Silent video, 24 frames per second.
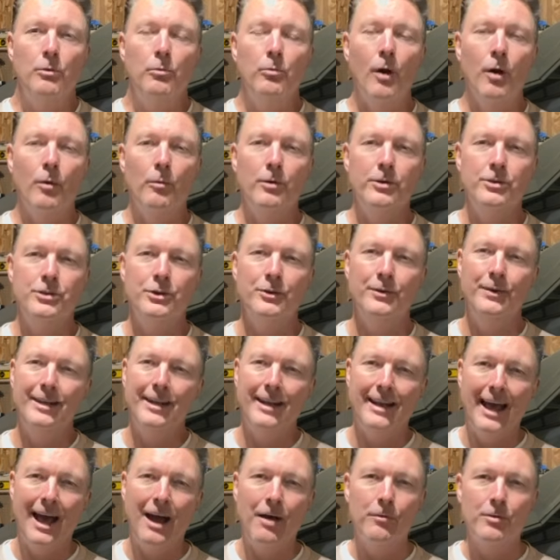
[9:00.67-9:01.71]
what we're doing
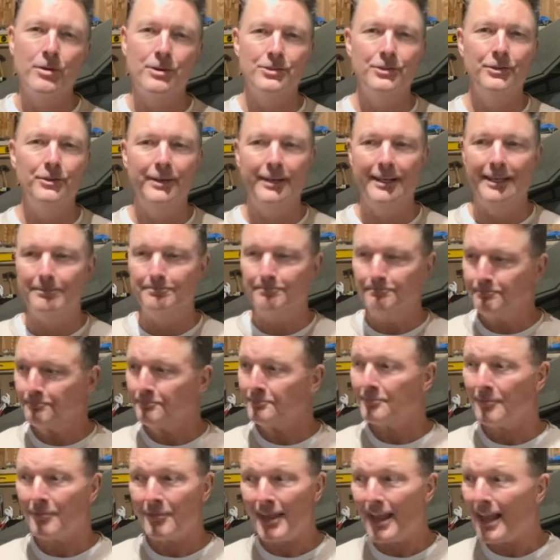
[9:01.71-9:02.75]
and how we're doing it.
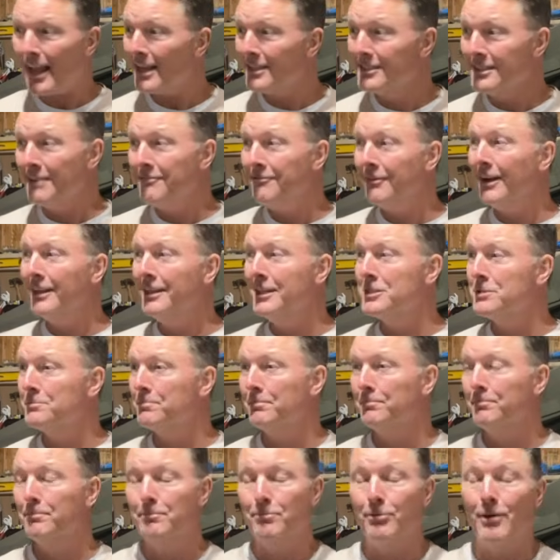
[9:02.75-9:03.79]
Because I find this
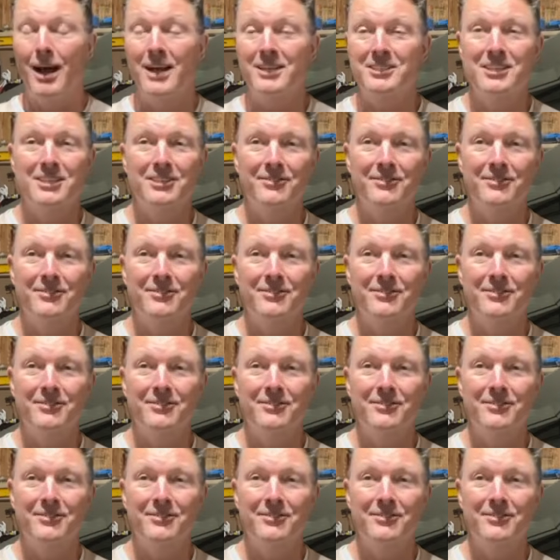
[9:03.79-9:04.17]
process